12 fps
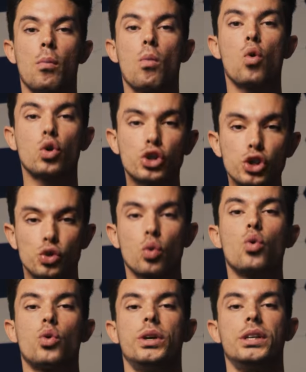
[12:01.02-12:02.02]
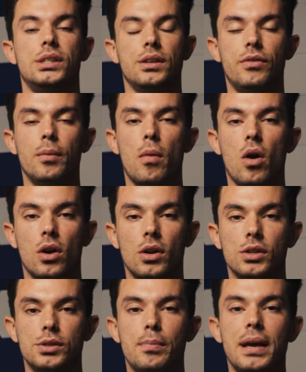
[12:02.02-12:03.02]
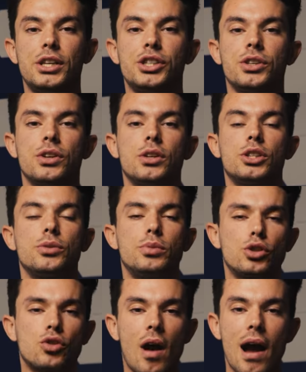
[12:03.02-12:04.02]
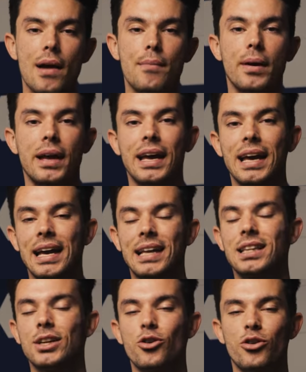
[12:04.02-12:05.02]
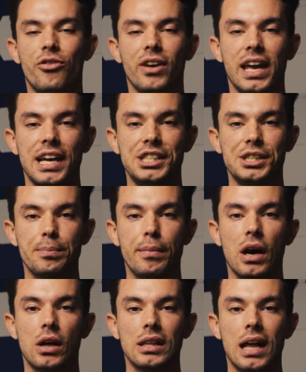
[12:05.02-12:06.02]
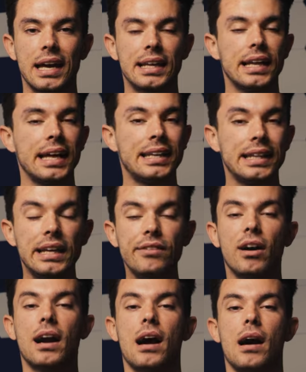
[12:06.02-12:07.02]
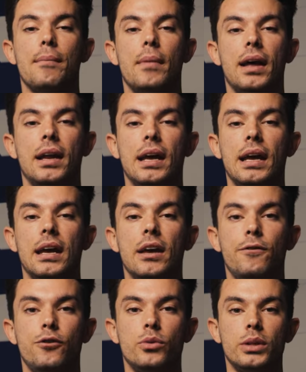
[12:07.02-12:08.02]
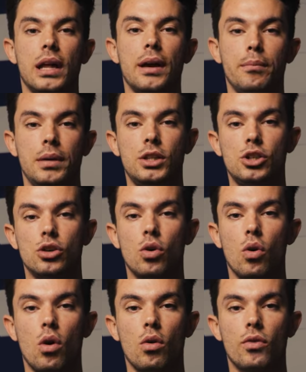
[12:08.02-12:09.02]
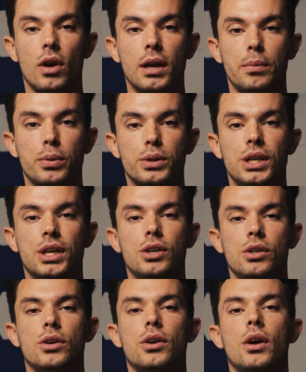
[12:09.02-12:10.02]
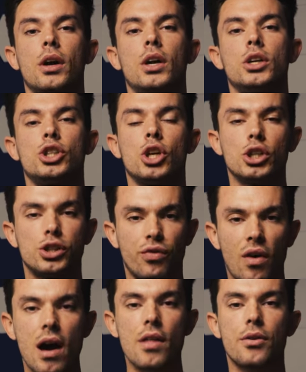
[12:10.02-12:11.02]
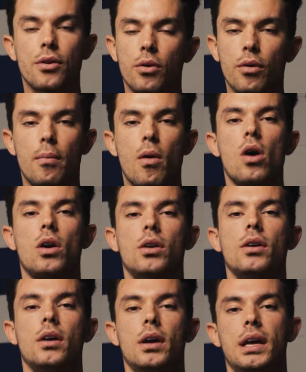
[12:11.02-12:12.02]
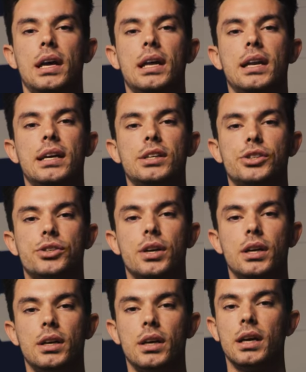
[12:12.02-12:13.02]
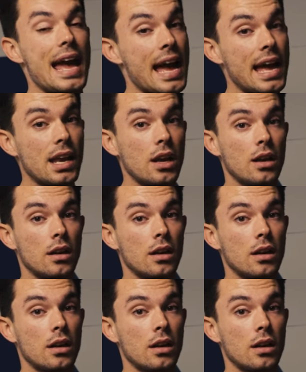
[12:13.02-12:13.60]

more stories of the martyrs, make sure to subscribe, hit the notification bell, like, and leave a comment if you would like me to go over any particular church father or martyr in history. And